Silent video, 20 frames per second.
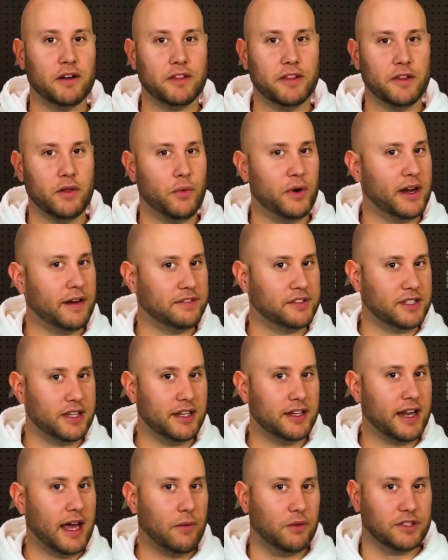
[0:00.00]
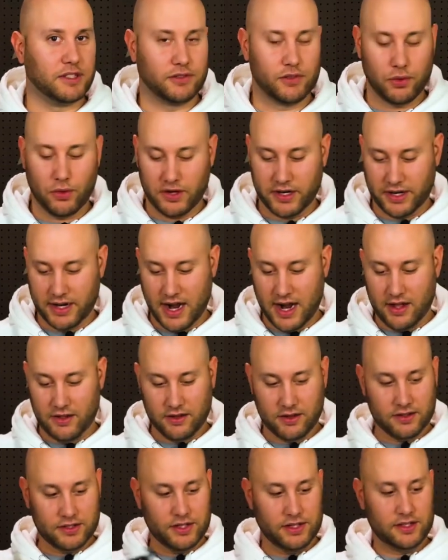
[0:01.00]
than the one I've seen that was
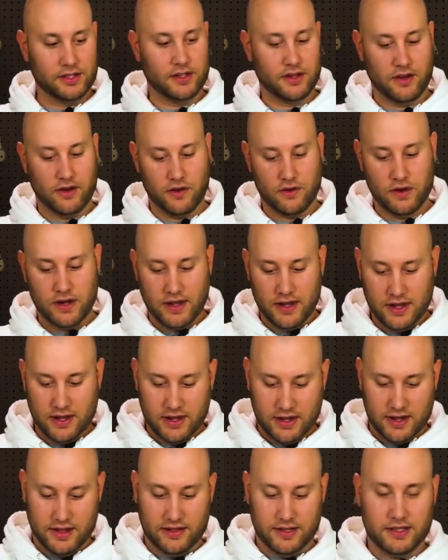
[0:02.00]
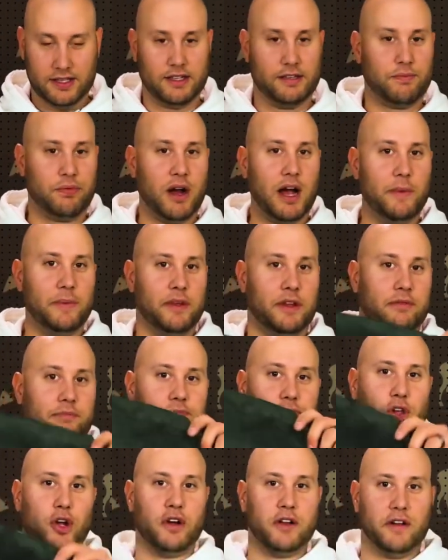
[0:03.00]
$20. So this is probably
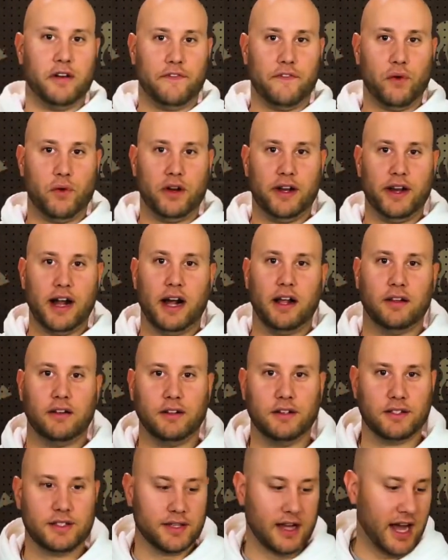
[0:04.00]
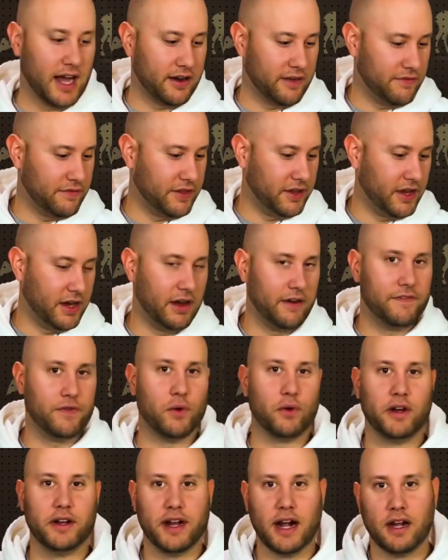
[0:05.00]
$30 or $40 out of the
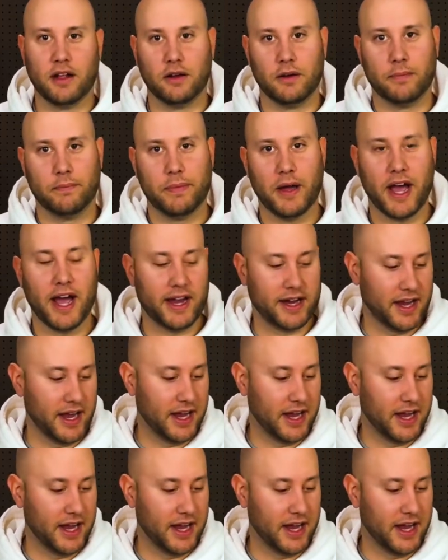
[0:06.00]
$40 pack.